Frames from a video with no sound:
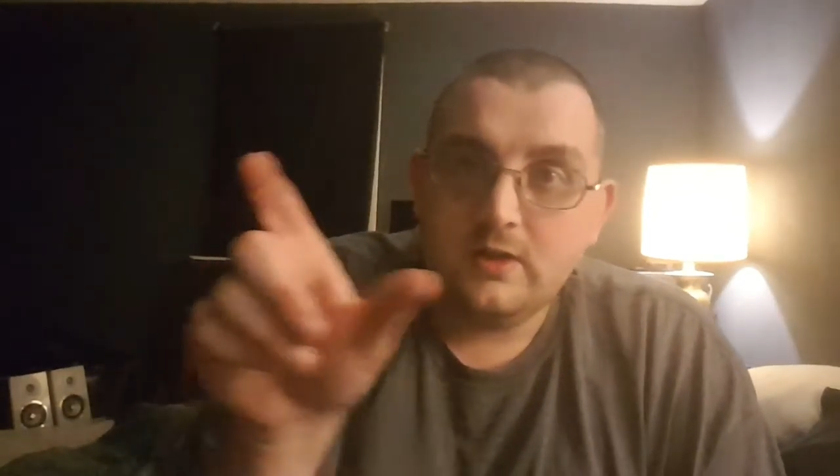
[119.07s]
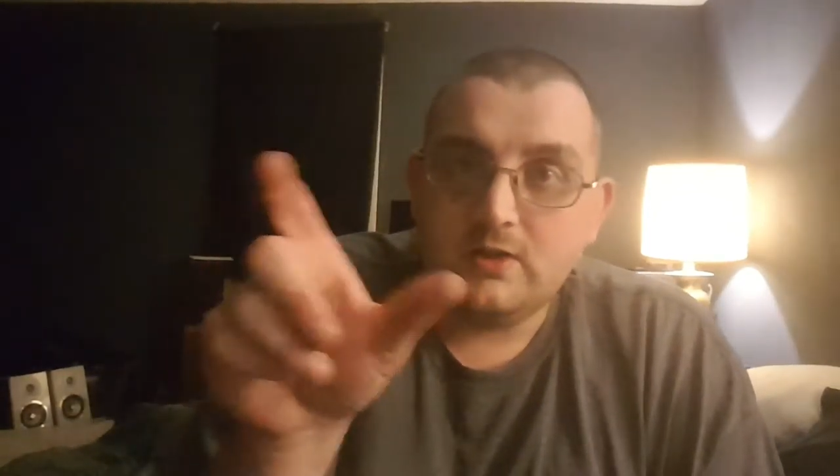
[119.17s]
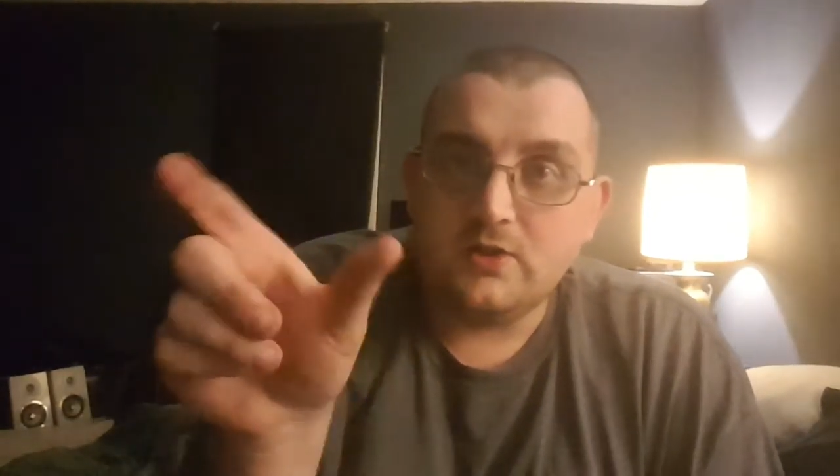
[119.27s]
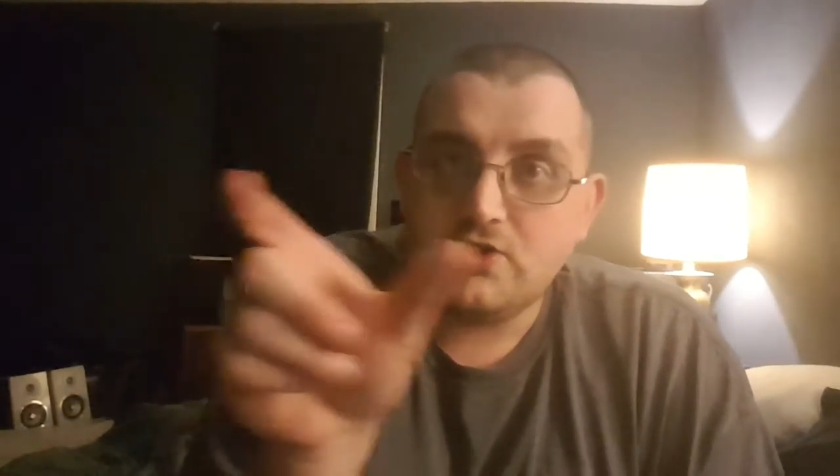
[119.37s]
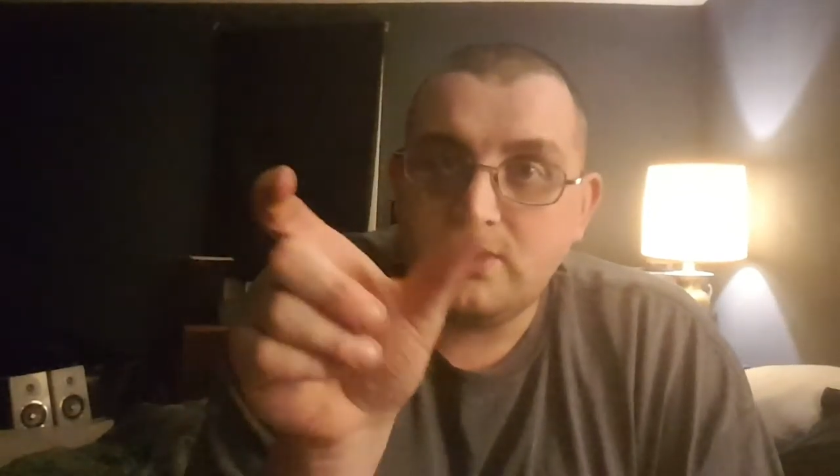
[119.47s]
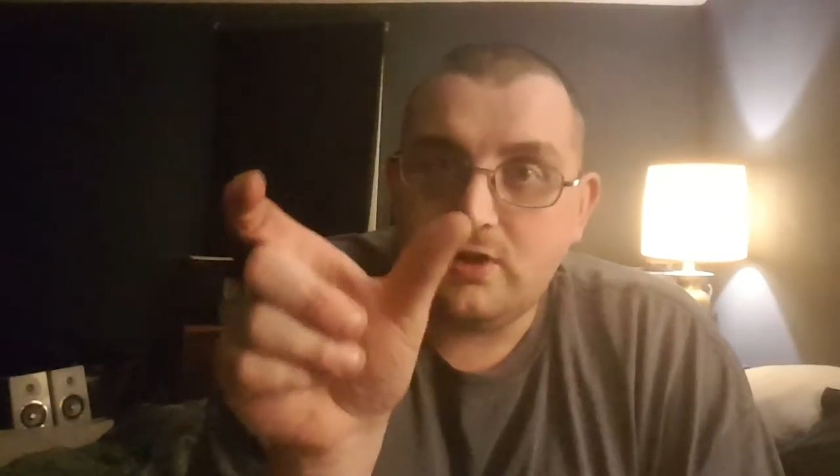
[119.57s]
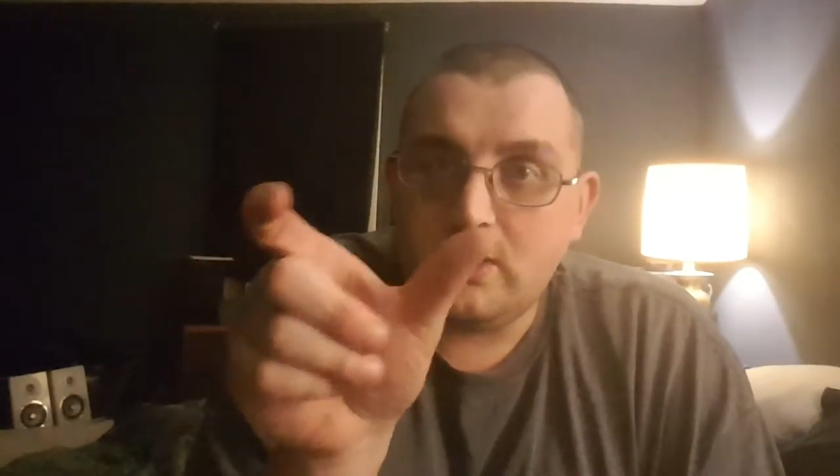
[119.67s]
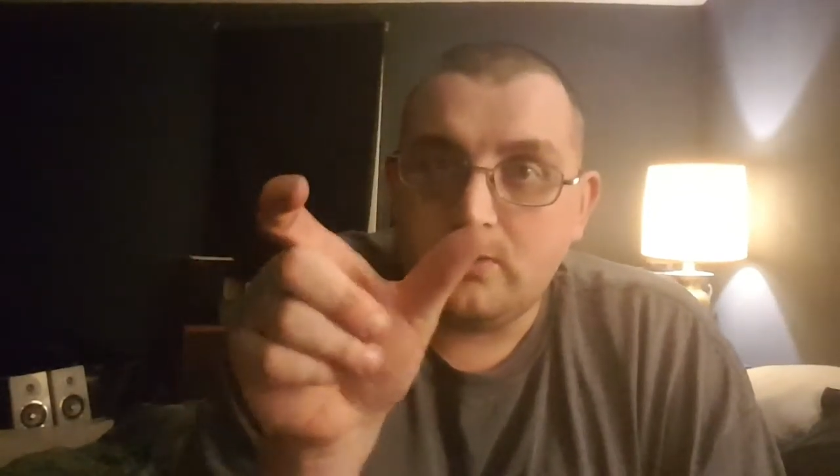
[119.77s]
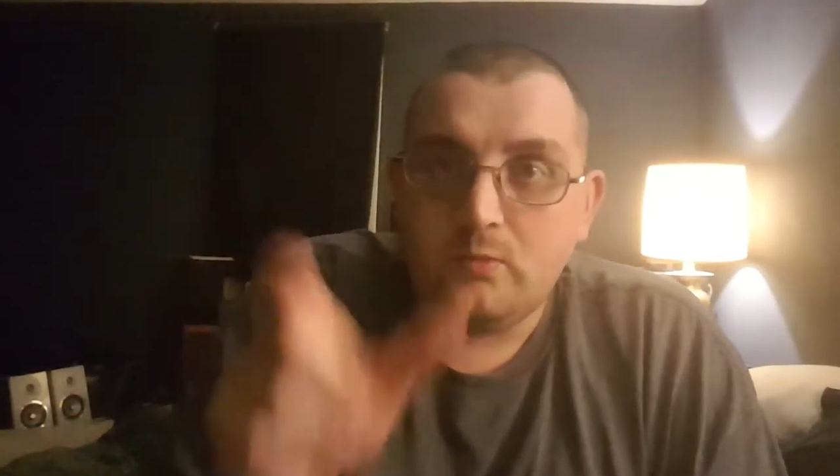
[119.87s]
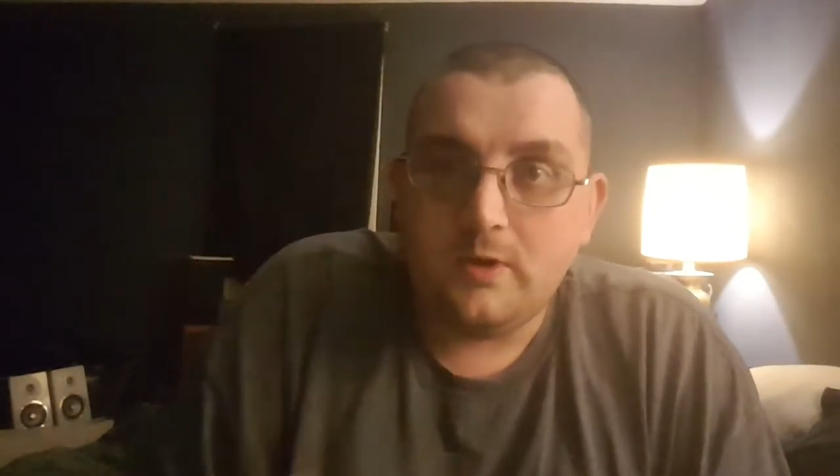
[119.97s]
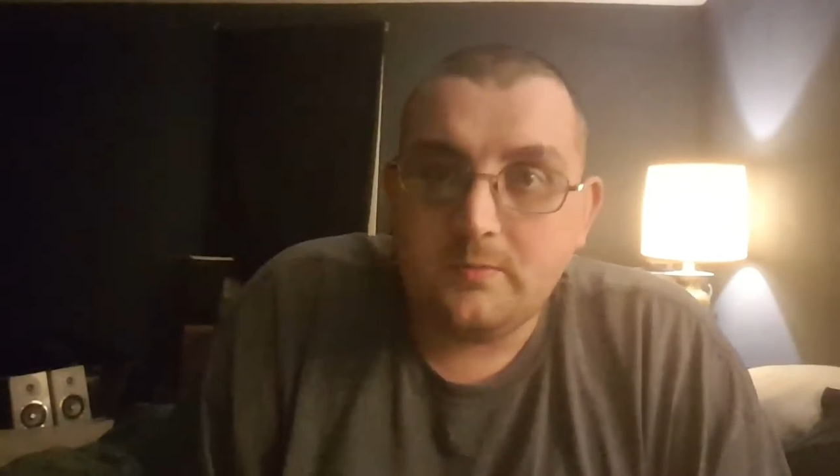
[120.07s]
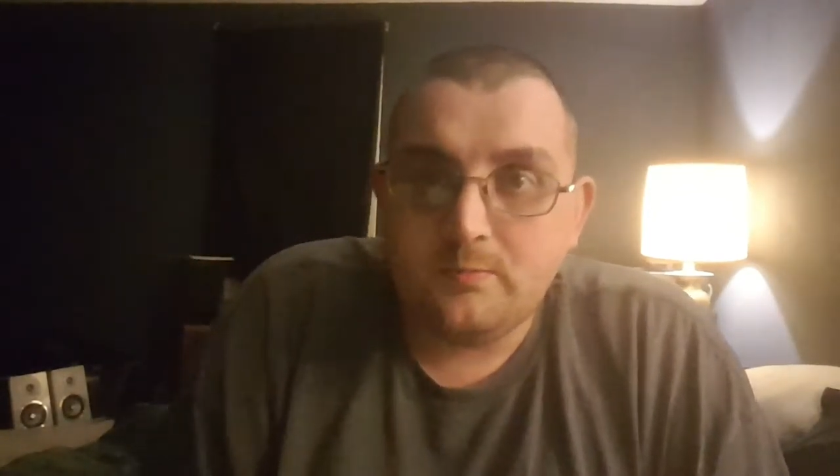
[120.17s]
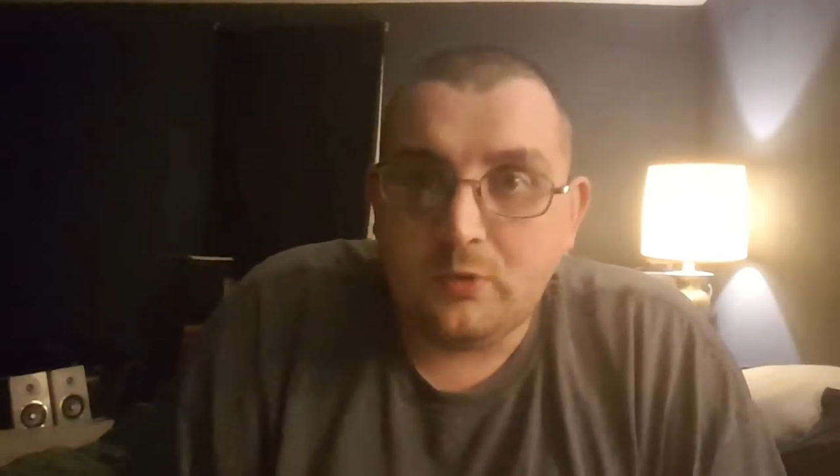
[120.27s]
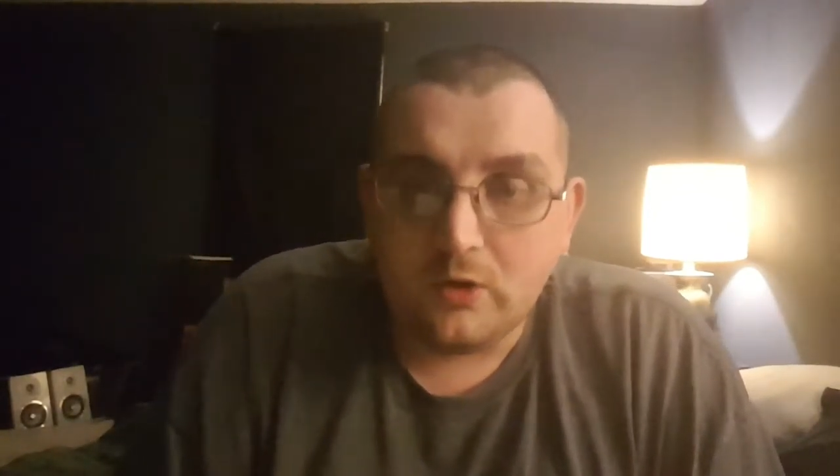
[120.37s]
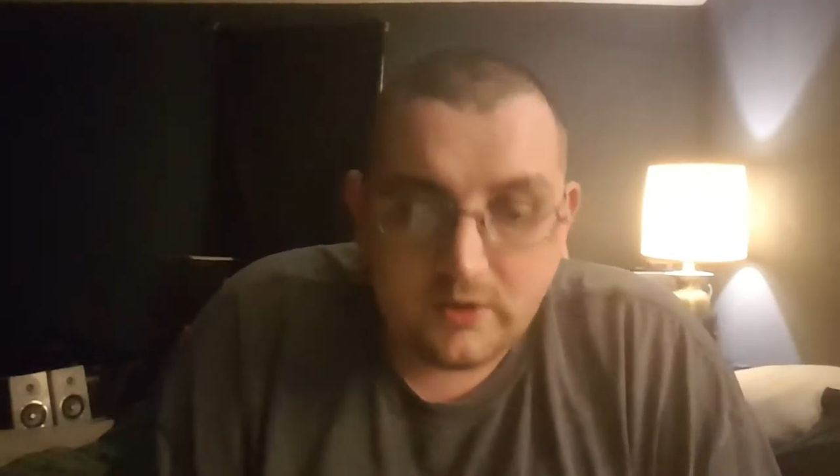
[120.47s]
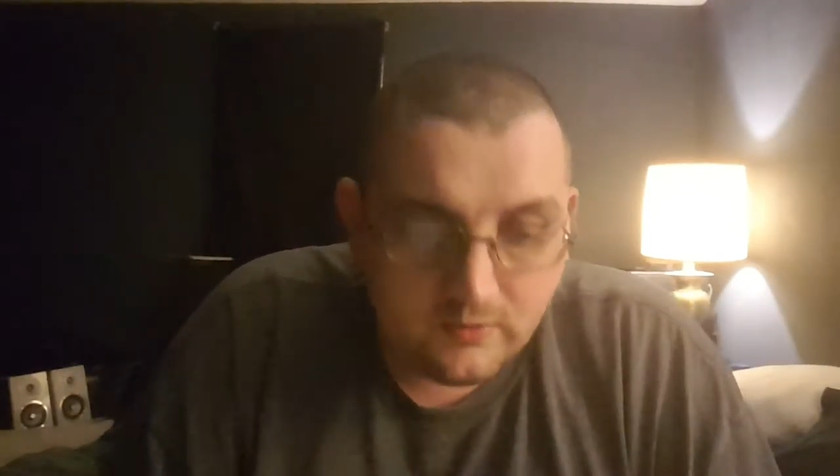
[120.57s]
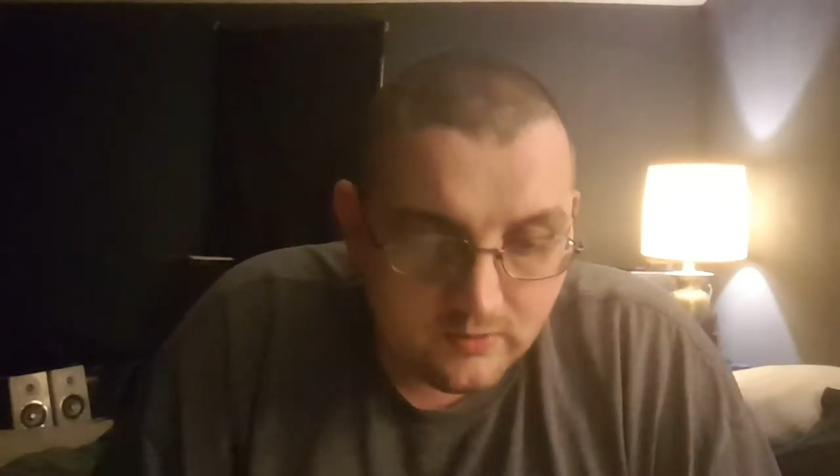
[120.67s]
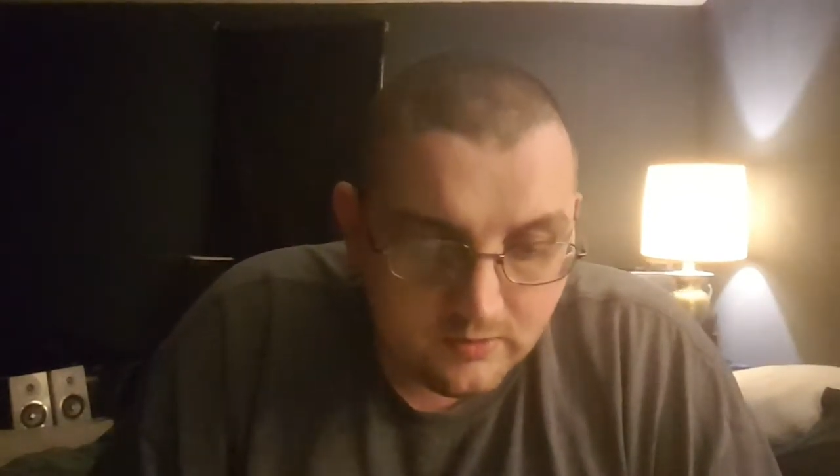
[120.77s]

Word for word: this, you know, what book,